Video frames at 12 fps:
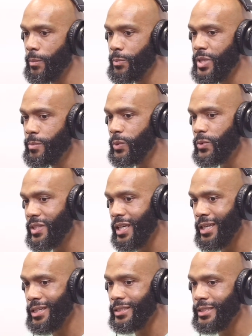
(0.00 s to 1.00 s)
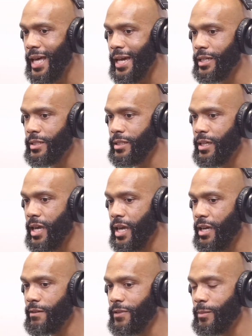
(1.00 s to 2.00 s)
People think like
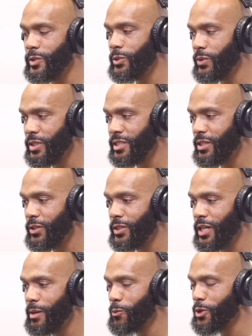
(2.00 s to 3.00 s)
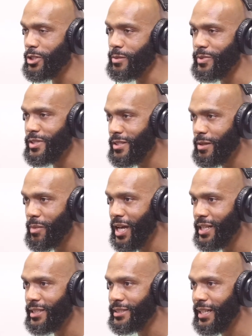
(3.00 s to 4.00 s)
if I'm doing yoga, I'm worshiping
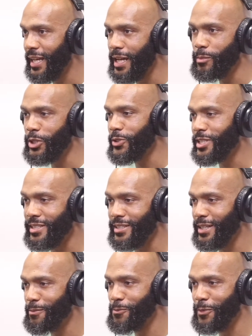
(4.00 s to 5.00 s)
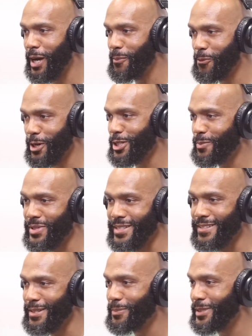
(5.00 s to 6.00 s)
somebody. Like I'm a Christian. I'm worshiping
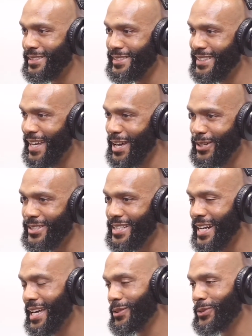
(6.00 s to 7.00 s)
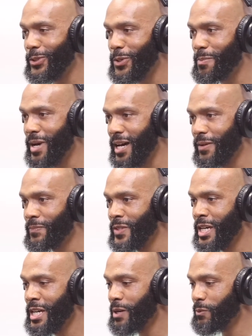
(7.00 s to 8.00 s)
something else that I don't know about.
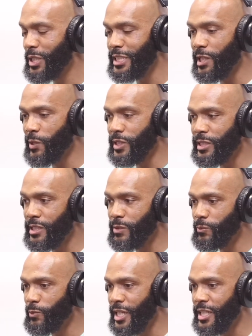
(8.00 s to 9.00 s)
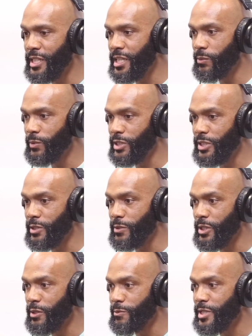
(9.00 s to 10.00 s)
Well, yoga, when it was
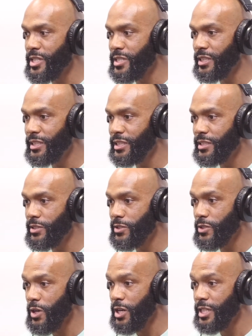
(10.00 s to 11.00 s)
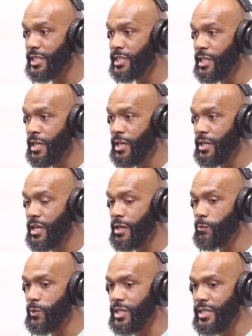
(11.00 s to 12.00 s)
originally started,
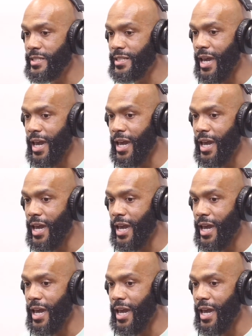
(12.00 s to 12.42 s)
it was